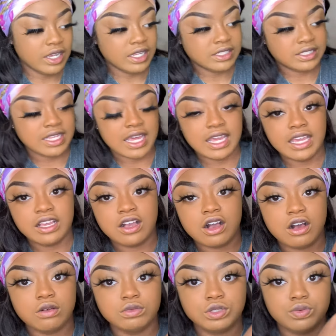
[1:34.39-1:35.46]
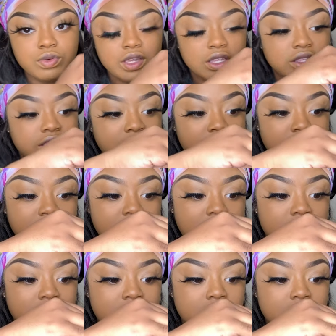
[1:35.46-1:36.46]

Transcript: is that it comes with a